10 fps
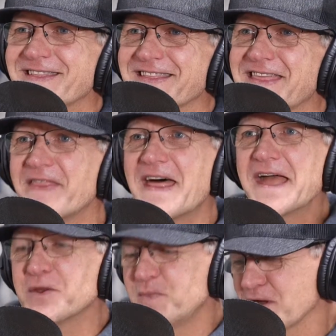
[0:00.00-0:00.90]
Like,
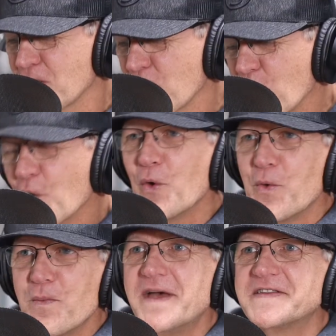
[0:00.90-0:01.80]
that could be a whole
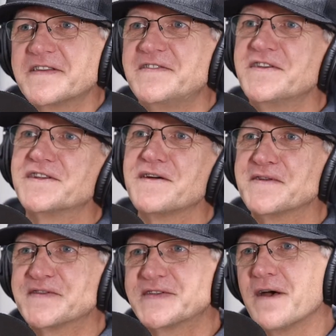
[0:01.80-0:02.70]
message in and of
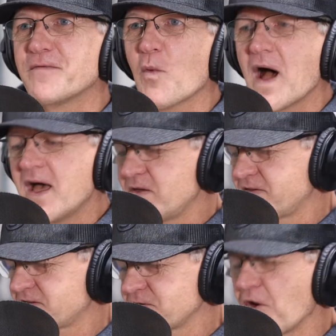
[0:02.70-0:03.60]
itself. Why is
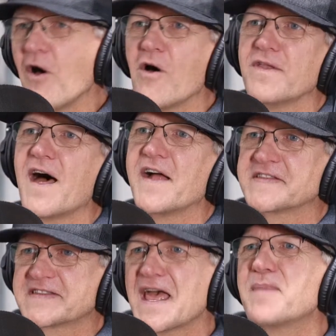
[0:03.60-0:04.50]
Saul not
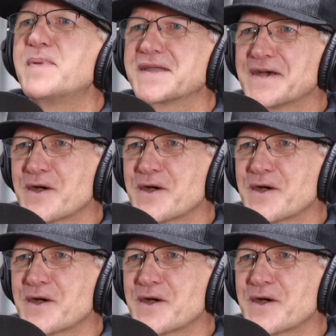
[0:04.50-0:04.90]
stepping up?